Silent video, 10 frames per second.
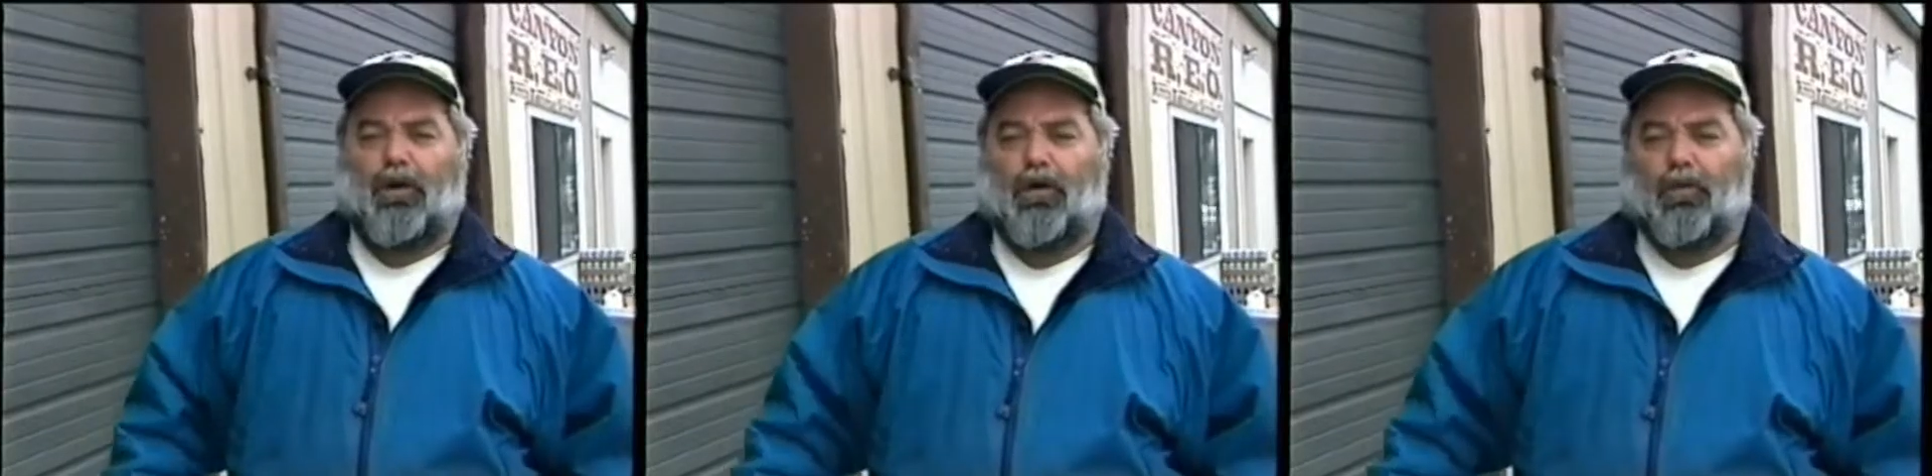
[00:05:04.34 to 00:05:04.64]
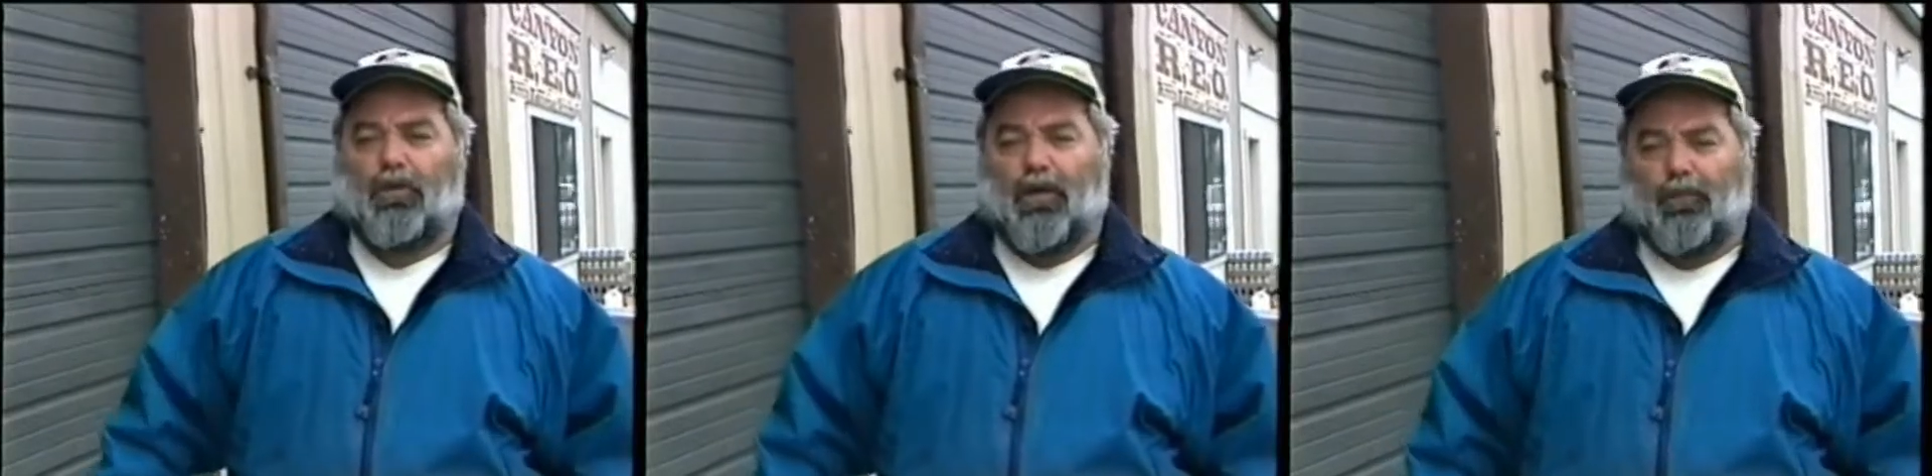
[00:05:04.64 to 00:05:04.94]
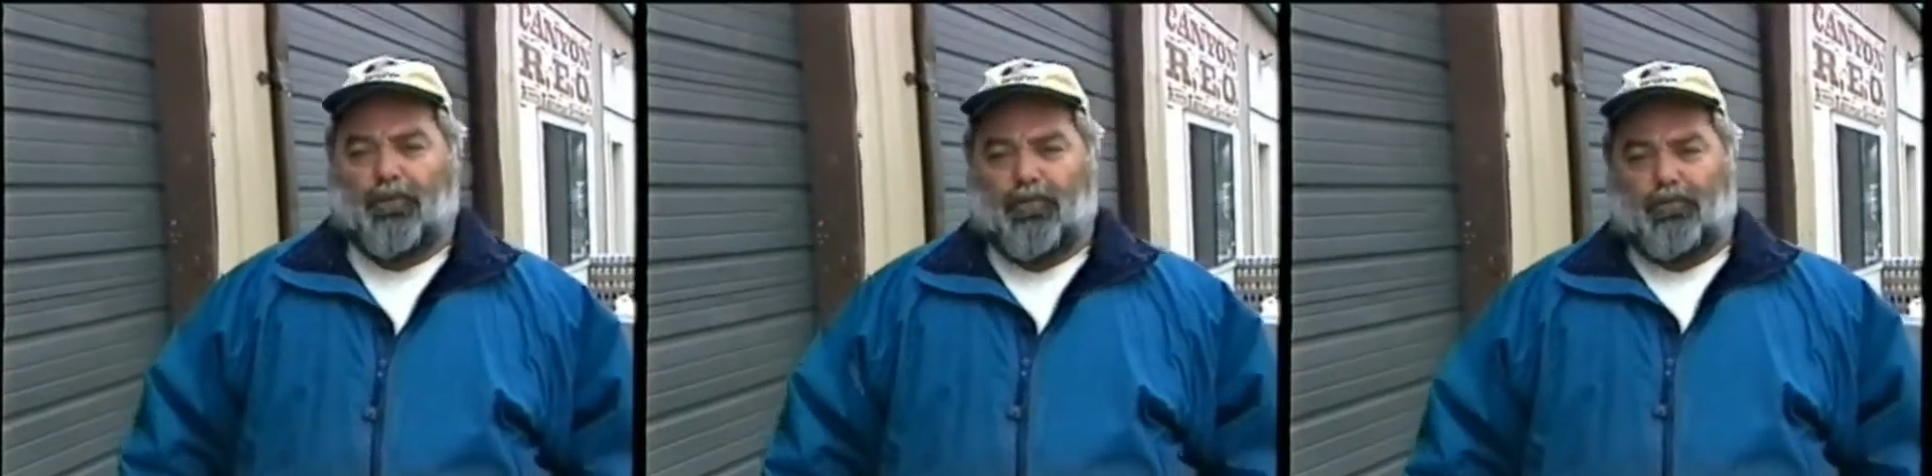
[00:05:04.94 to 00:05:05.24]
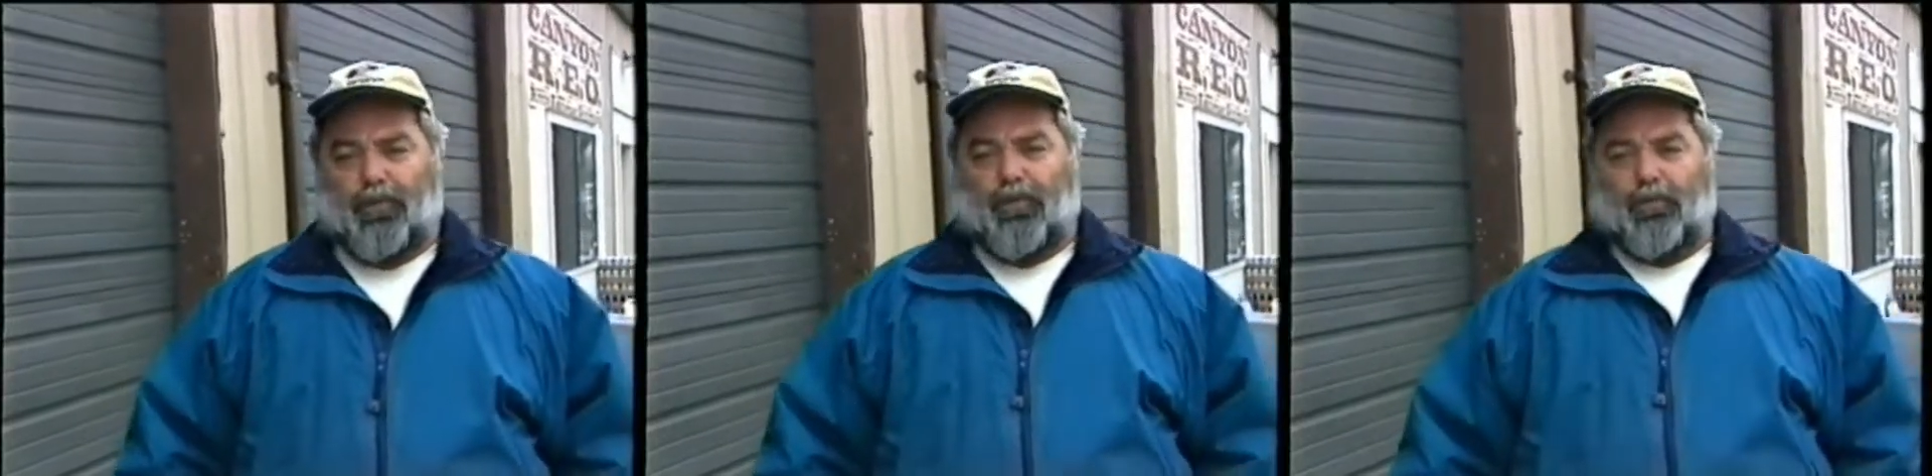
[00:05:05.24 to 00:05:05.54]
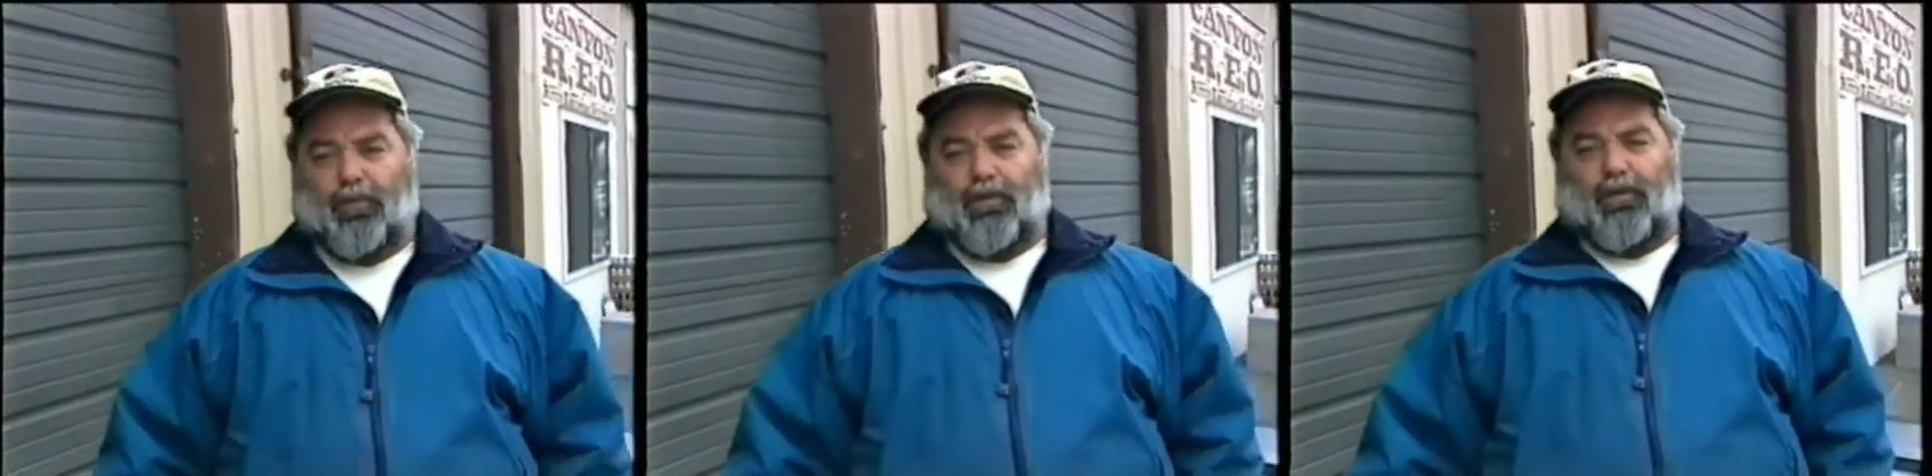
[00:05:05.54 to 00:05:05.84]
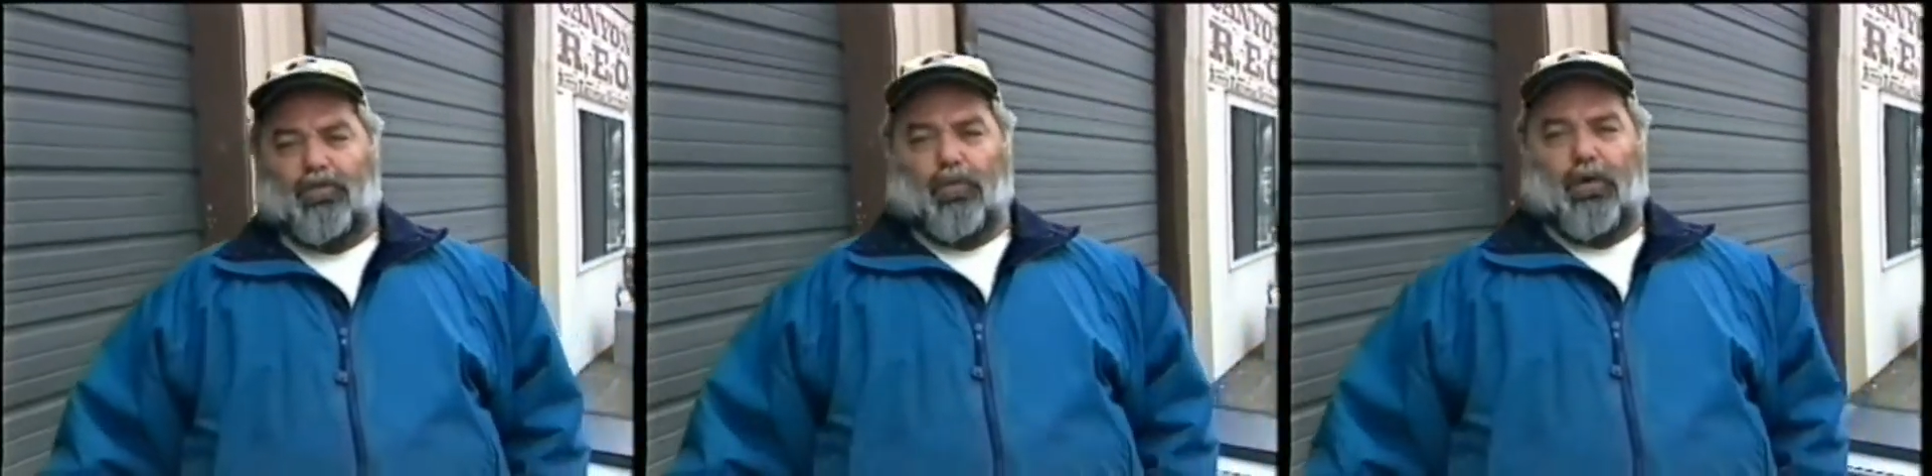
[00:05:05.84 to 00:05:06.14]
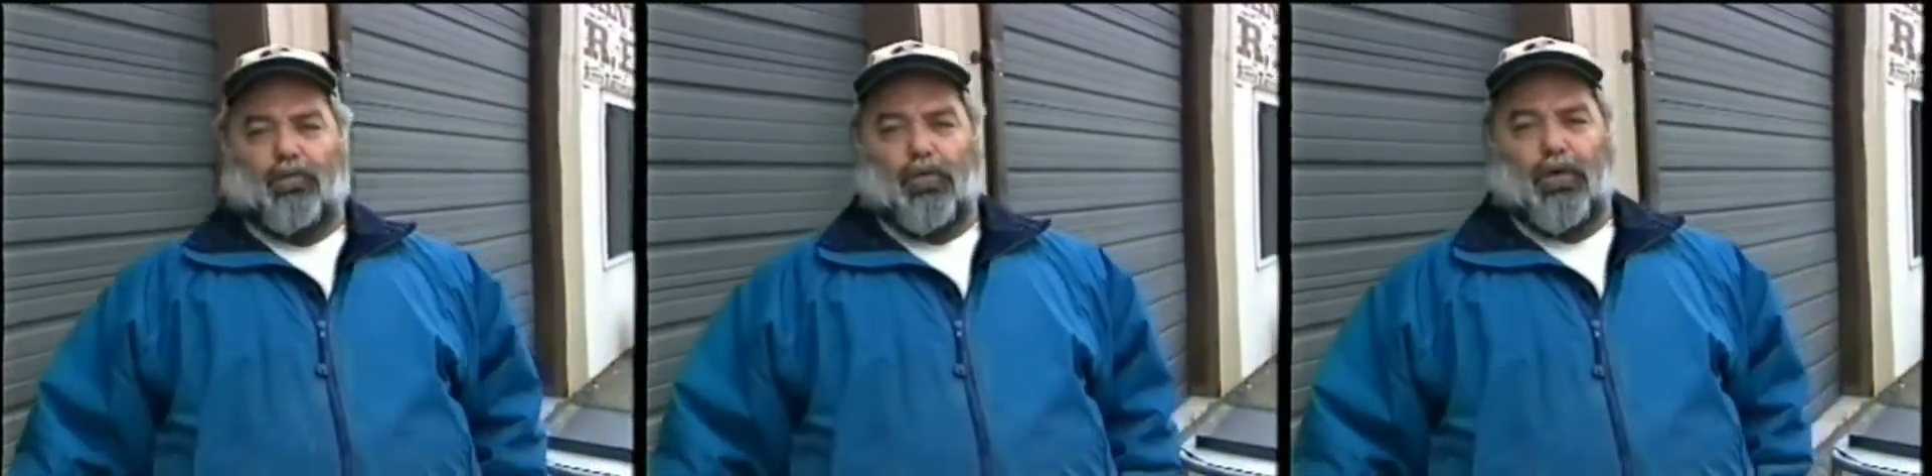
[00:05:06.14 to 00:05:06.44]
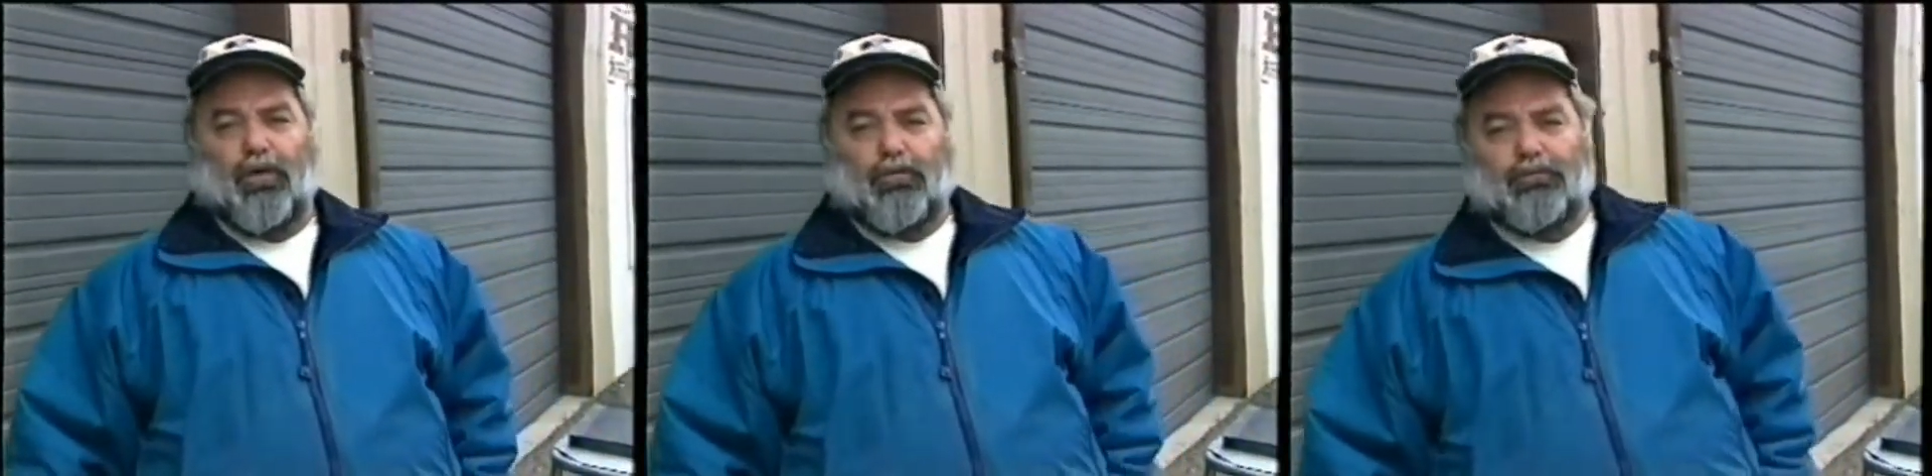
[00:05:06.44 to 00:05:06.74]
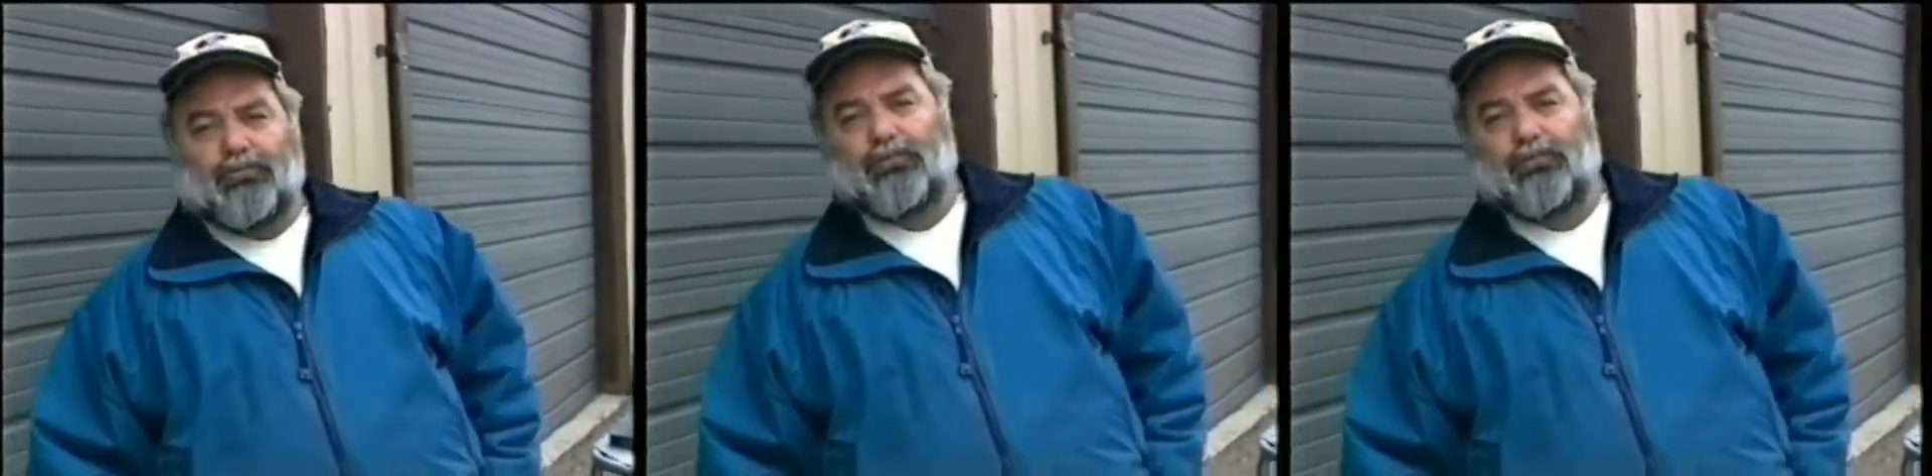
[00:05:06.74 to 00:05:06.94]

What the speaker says: rigger will help you put these away for you.